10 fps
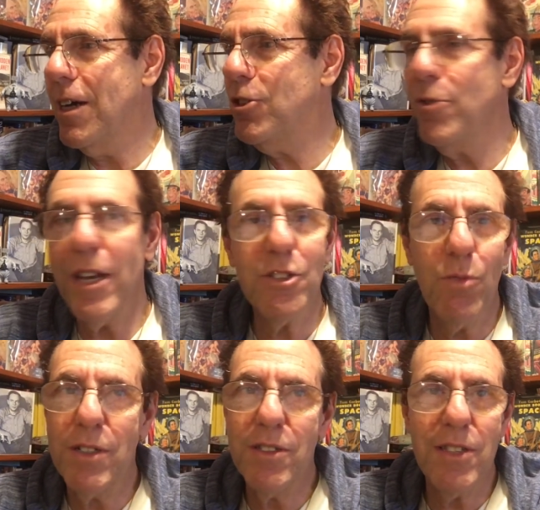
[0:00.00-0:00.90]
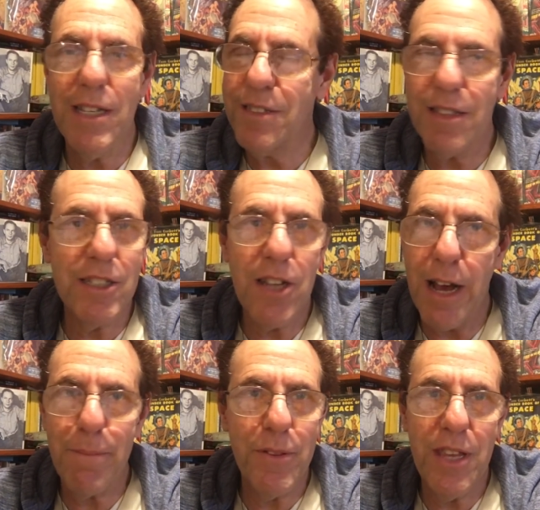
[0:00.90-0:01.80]
uh, two thousand one is at the
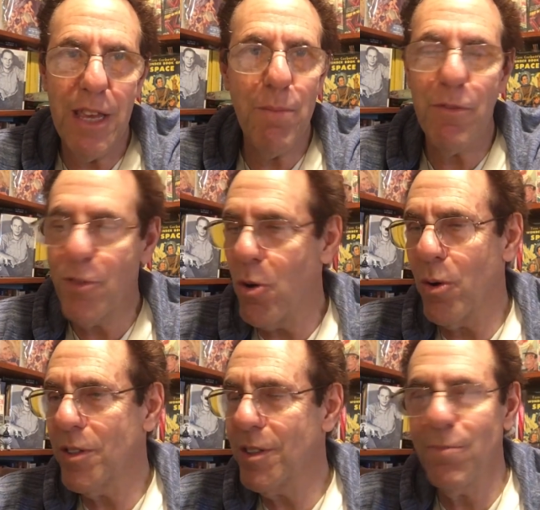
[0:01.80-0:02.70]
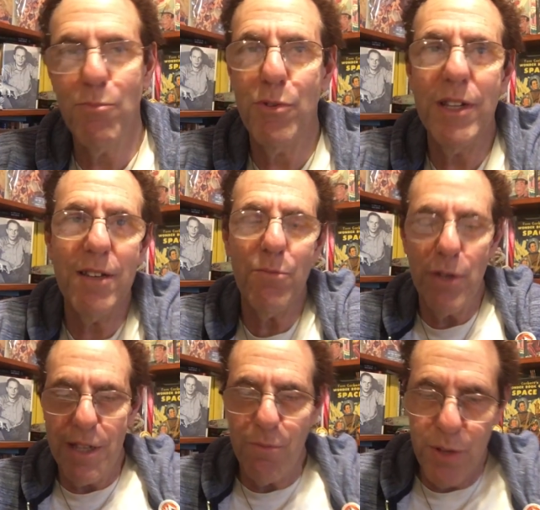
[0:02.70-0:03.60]
top of the heap, of course. Brilliant,
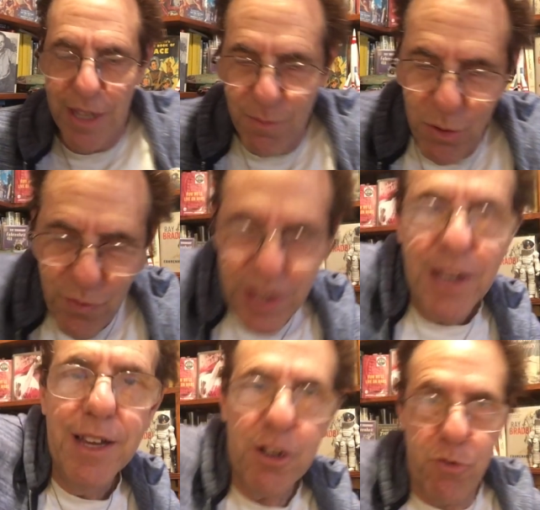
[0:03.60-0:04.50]
brilliant, brilliant movie.